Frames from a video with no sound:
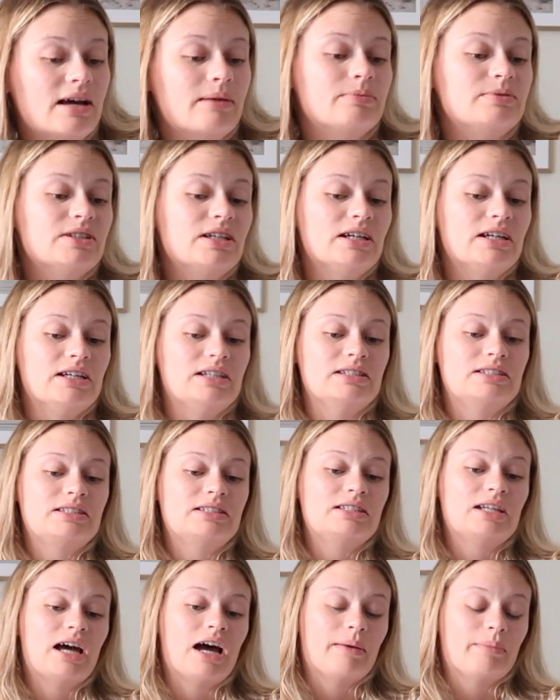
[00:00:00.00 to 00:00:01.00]
update.
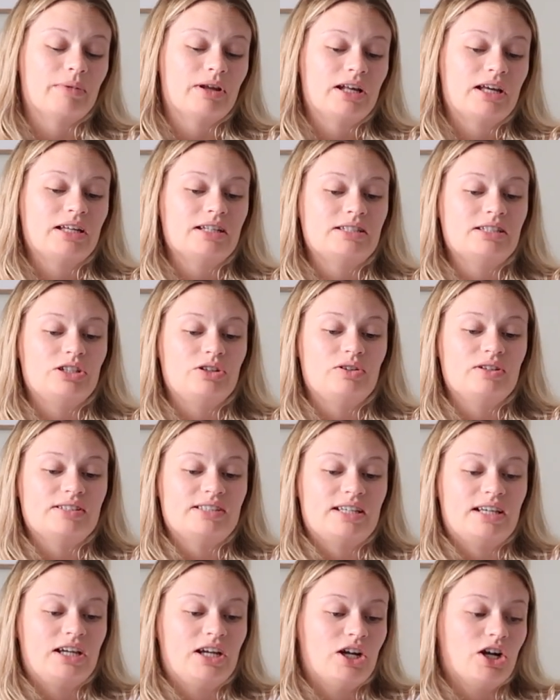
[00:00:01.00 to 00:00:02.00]
I'm gonna continue to
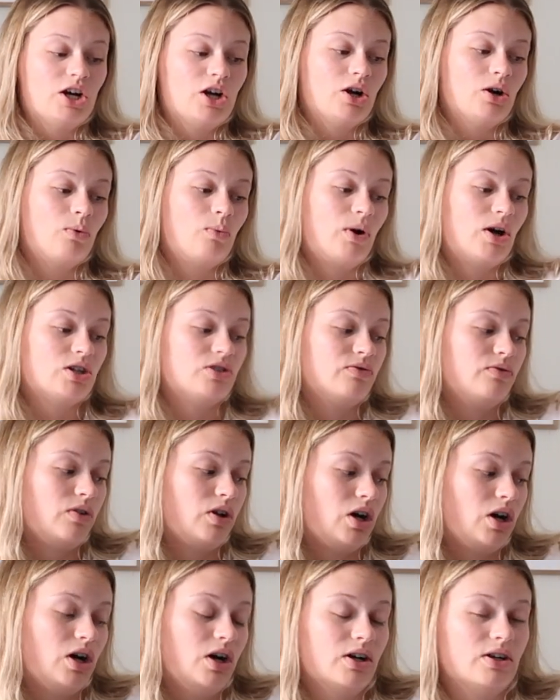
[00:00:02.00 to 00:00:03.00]
sit here, watch
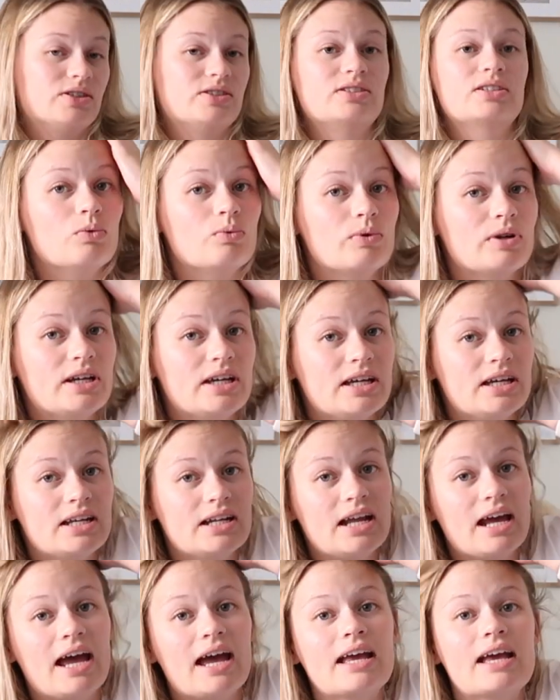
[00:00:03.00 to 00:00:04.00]
vlogs,
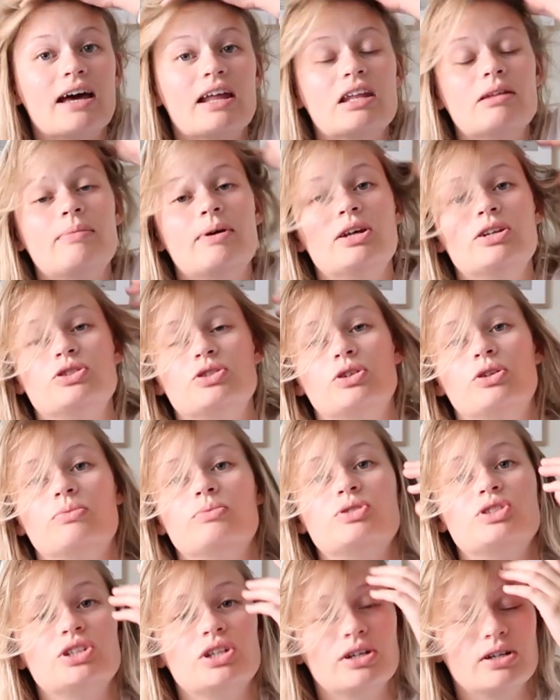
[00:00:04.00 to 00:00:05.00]
read, hang out in the
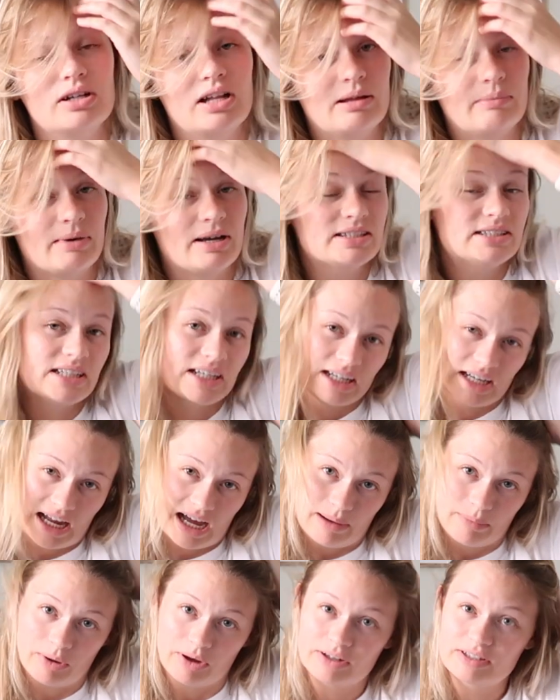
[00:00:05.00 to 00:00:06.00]
bedroom, chill. I might take a
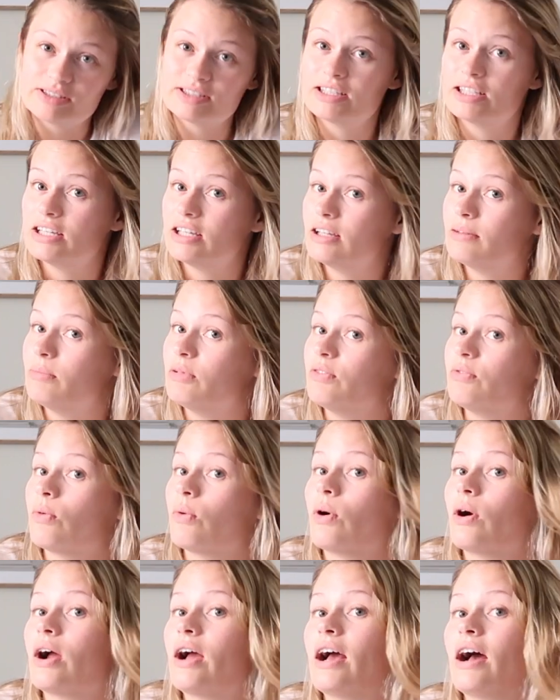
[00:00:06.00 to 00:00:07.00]
nap, honestly,
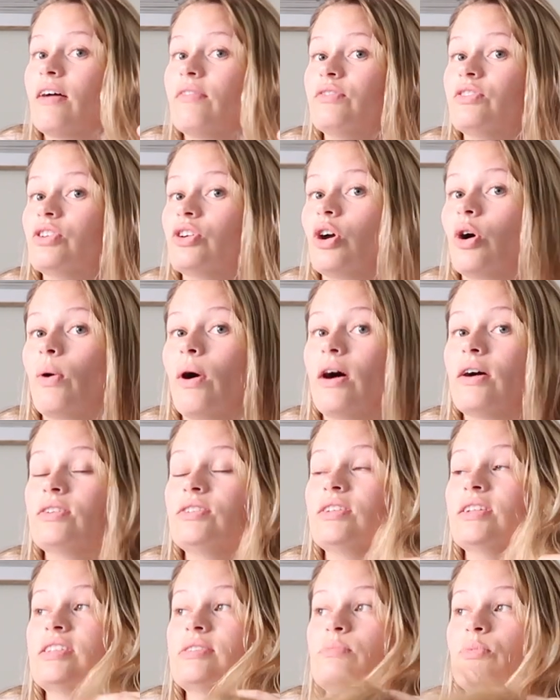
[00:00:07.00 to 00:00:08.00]
before I have to go out
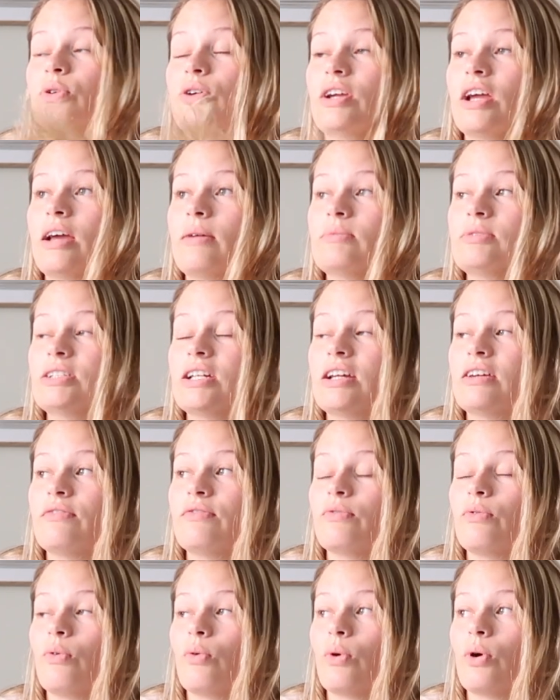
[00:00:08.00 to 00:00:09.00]
to this pregame
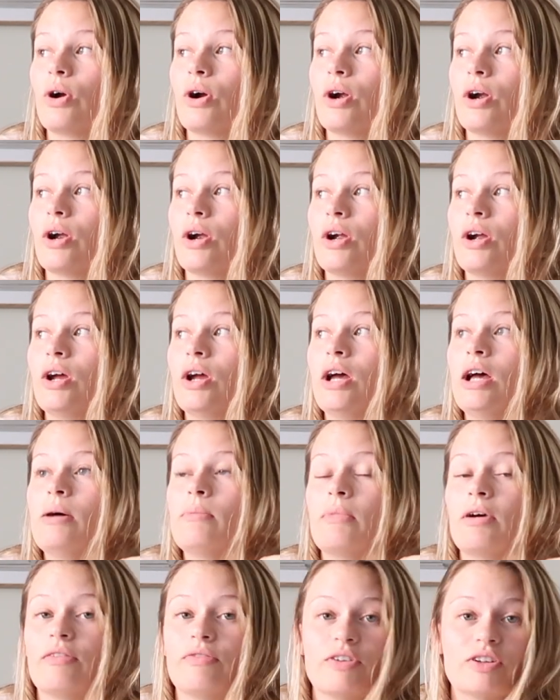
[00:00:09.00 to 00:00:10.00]
tonight for
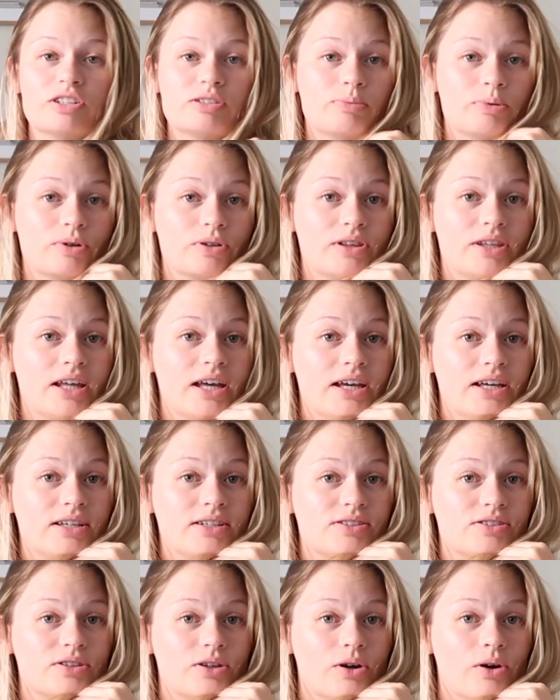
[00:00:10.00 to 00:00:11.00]
my friend's
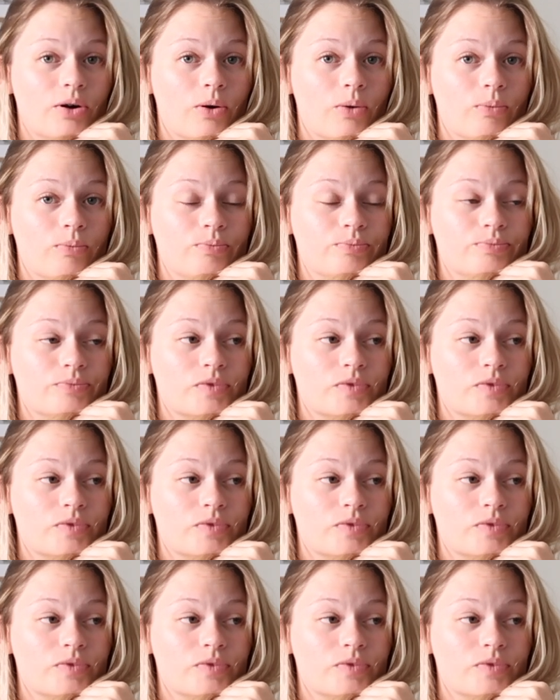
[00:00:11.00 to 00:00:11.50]
birthday. So